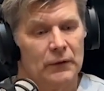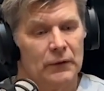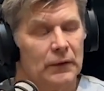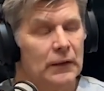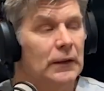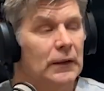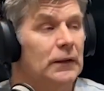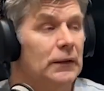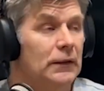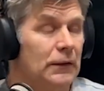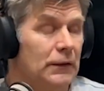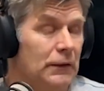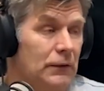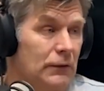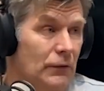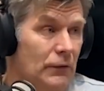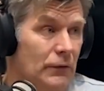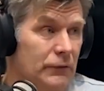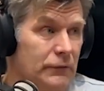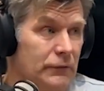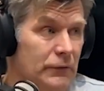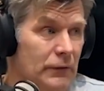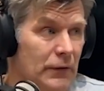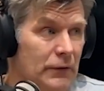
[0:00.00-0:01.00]
in
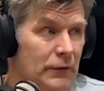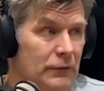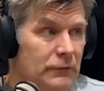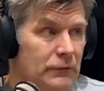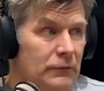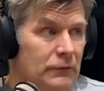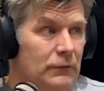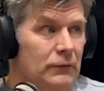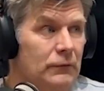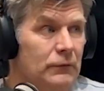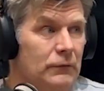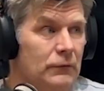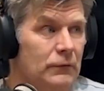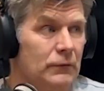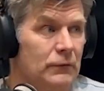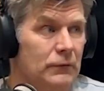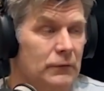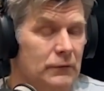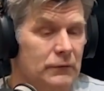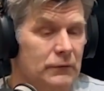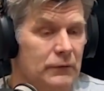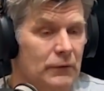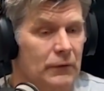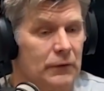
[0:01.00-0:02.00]
isolation, to
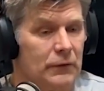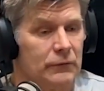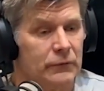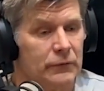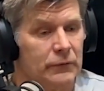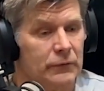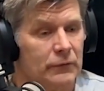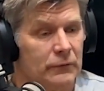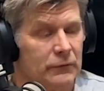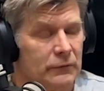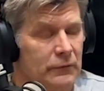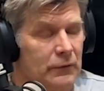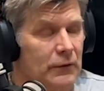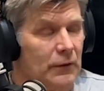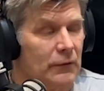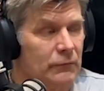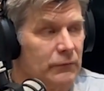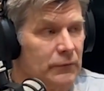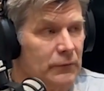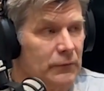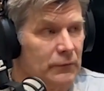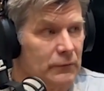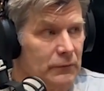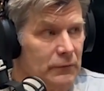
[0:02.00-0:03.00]
decide if a dog should have
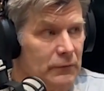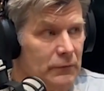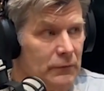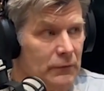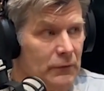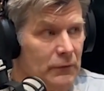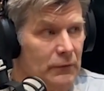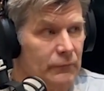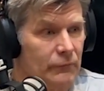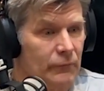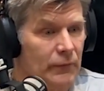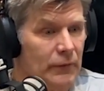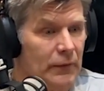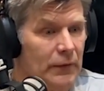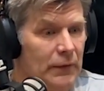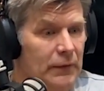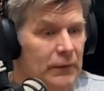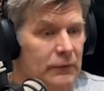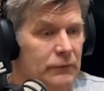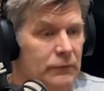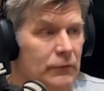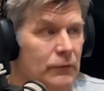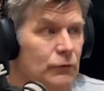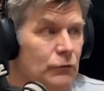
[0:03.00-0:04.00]
surgery or not. It
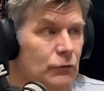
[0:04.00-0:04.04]
is a